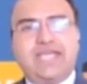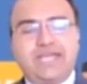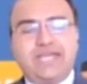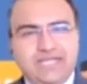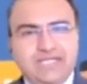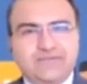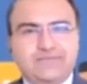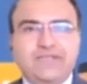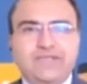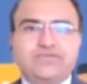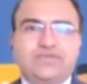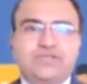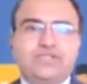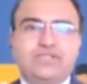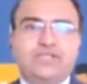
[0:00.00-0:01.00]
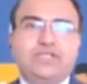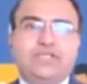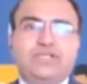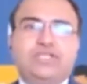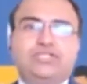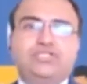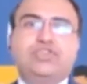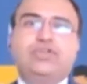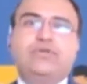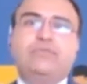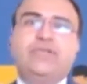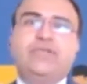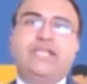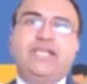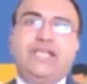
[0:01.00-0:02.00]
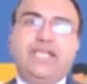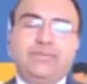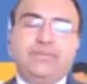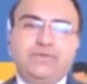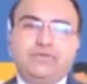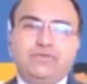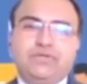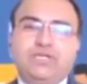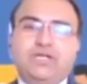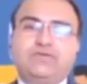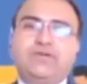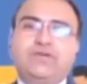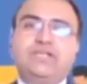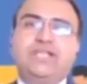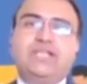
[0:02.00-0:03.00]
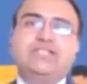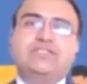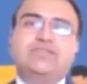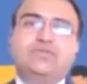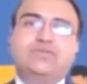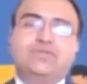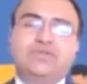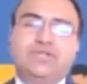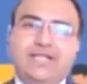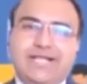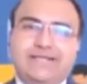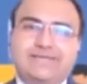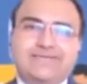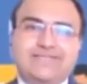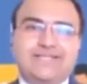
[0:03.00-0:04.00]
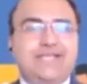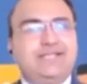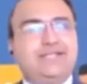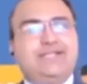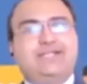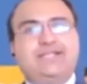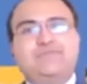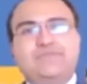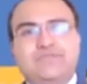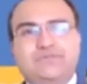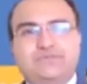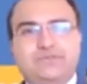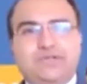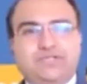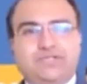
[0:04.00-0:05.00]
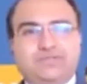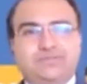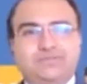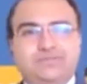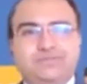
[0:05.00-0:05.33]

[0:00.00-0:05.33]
an individual should be able to govern his own lifestyle in terms of work.